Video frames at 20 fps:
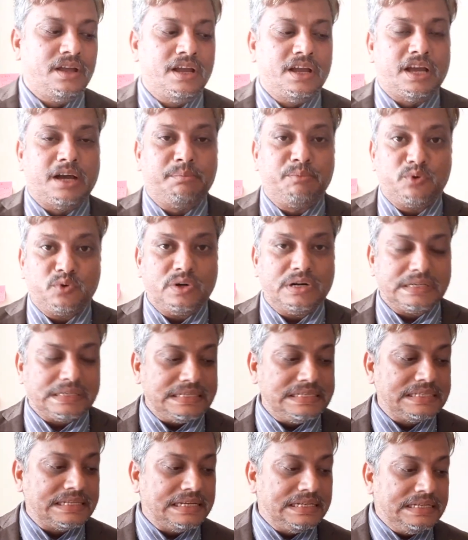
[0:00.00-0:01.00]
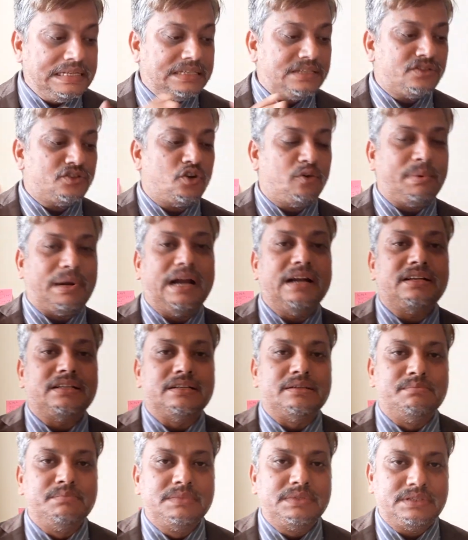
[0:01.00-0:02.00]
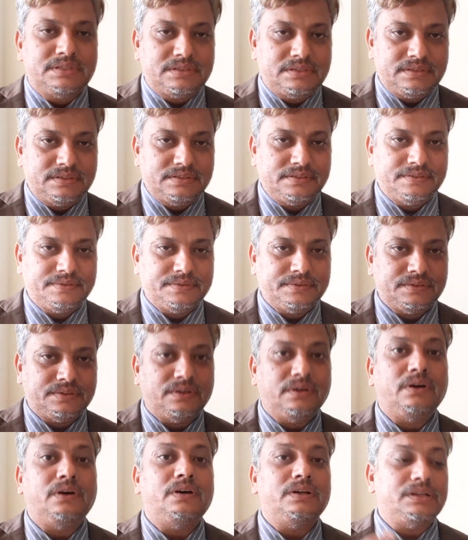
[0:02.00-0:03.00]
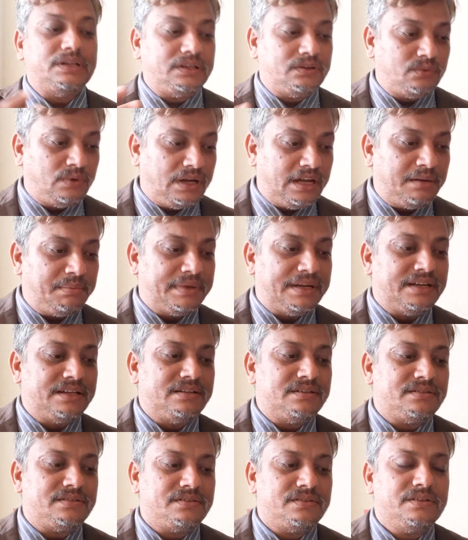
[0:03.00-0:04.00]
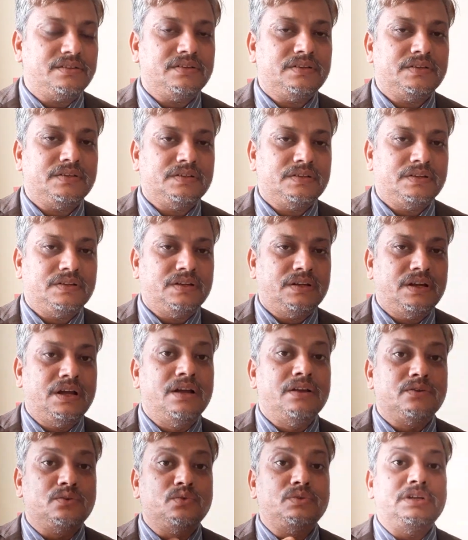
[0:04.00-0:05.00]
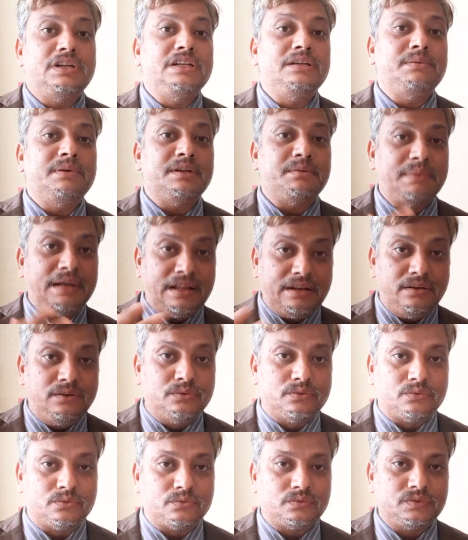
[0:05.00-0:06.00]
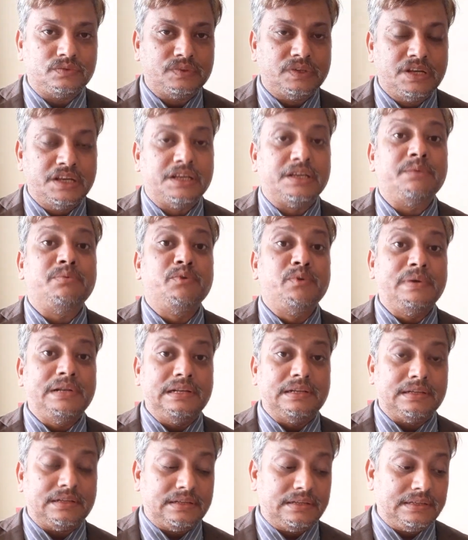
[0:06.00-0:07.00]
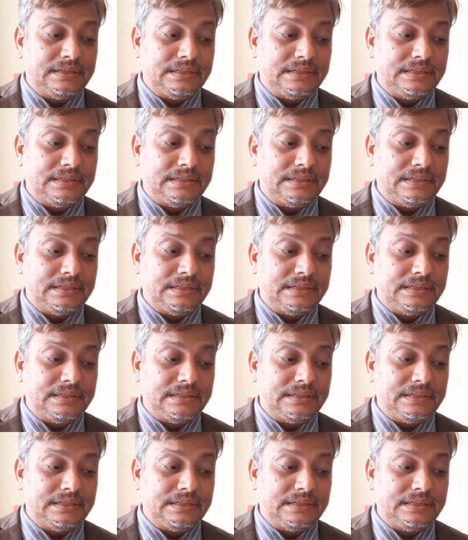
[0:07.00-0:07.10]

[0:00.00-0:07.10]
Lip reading: A product is a list of items or requirements to deliver value. If we will